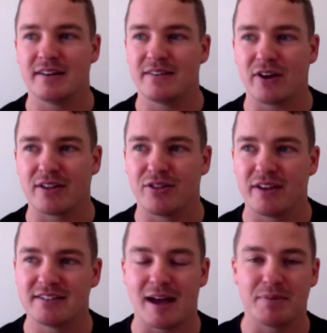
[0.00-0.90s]
like,
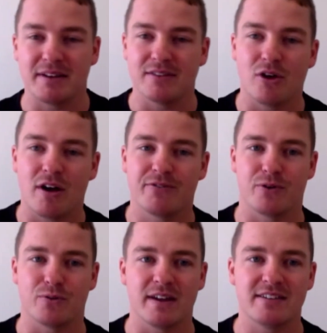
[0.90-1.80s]
things happen in life for
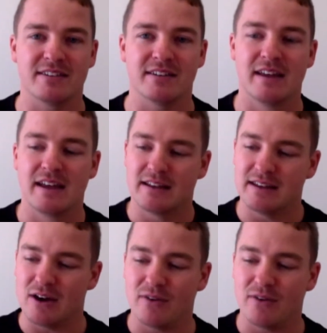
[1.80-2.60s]
a reason. Now,